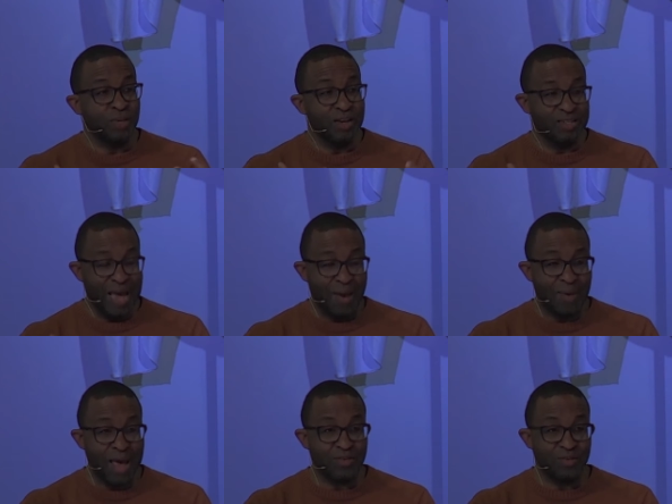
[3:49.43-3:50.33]
is
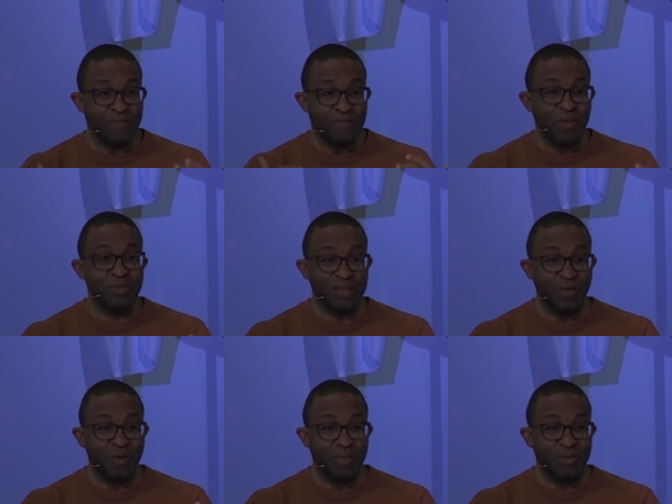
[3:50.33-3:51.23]
haphazard. It feels
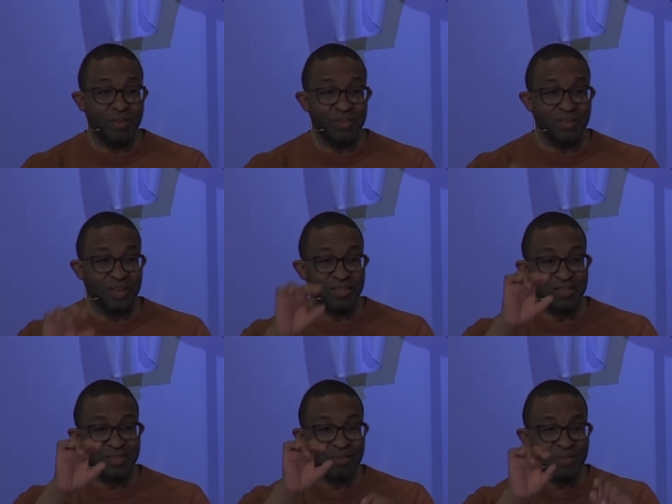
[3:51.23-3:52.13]
that way because you got
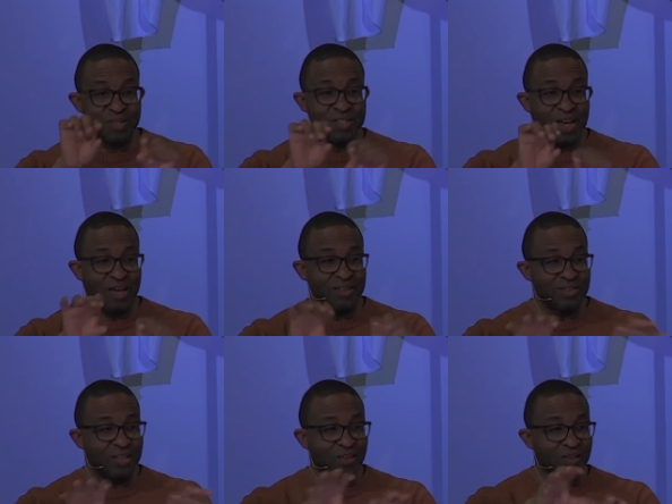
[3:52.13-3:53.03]
these different
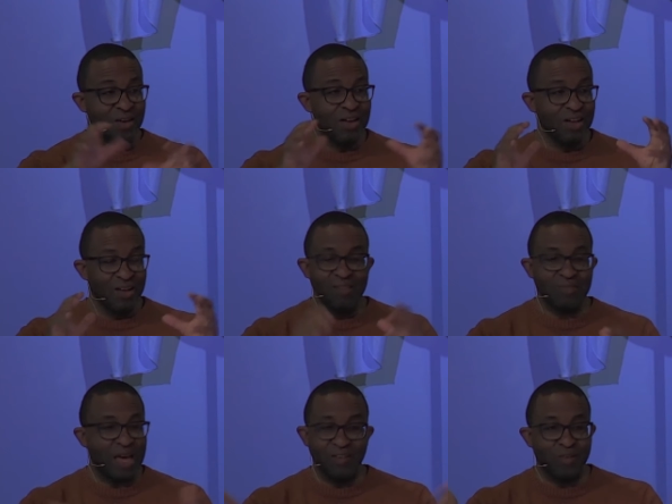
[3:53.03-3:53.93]
sayings that
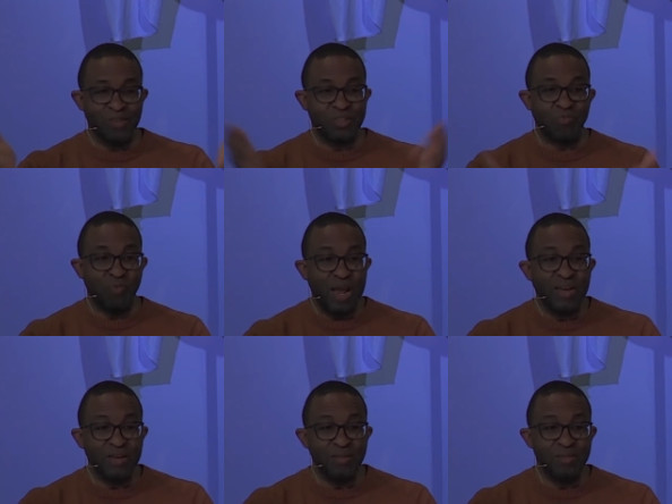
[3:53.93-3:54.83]
are just
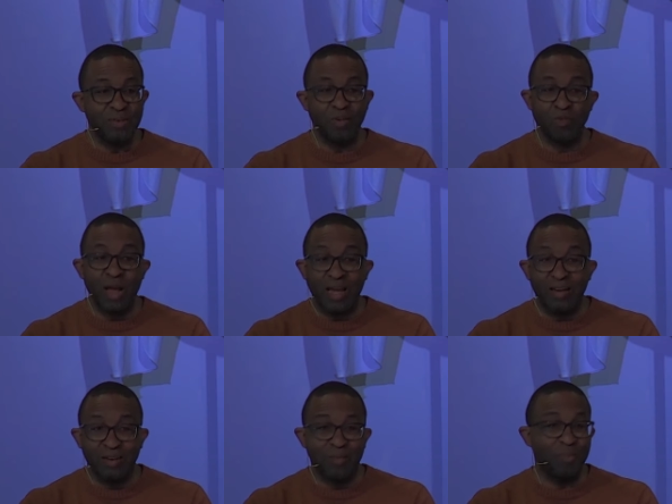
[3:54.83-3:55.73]
random. They're great,
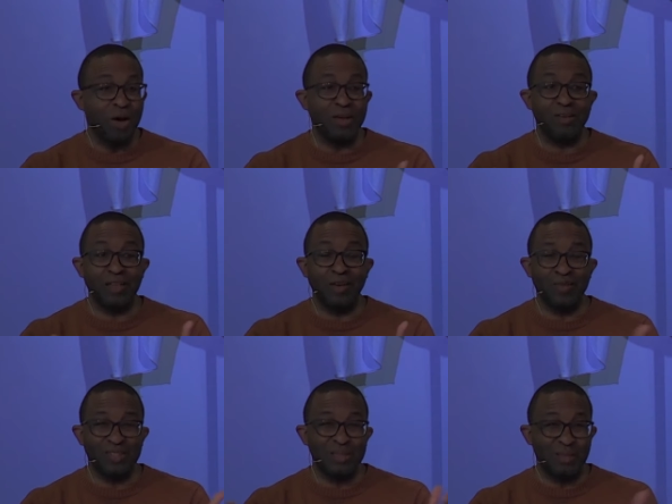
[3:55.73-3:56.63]
but they
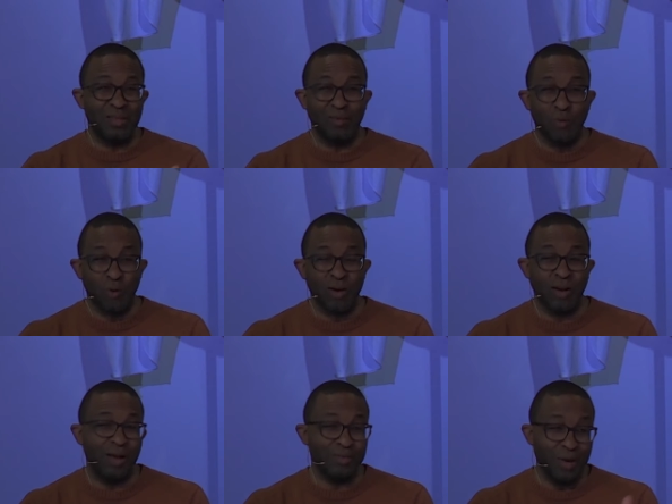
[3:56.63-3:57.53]
don't seem like they're
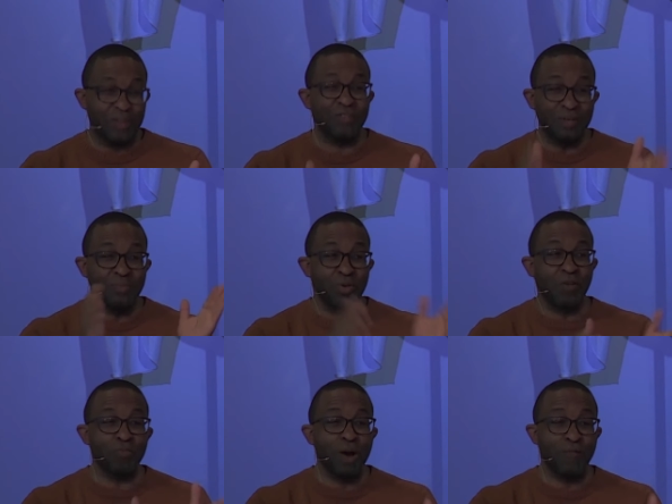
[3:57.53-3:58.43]
organized. Well, actually,
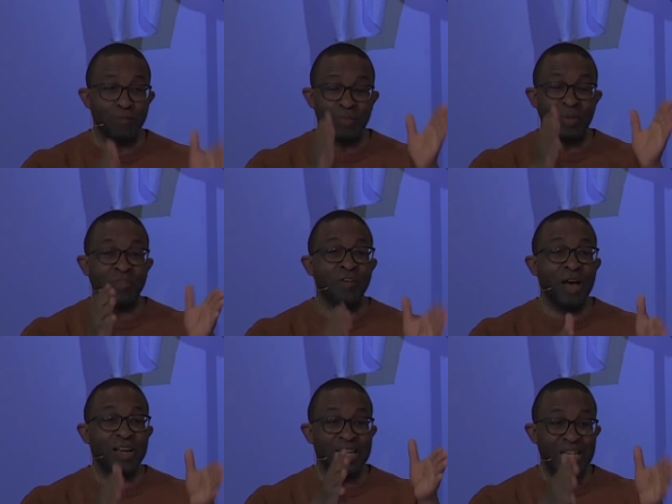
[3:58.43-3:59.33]
Book of Proverbs, believe it or
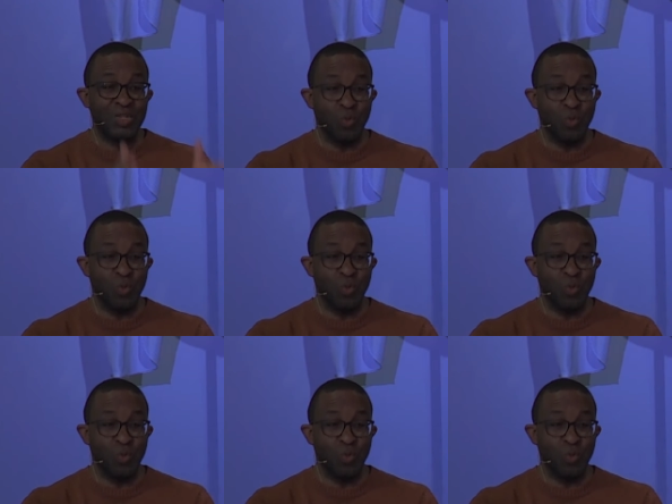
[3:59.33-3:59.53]
not, is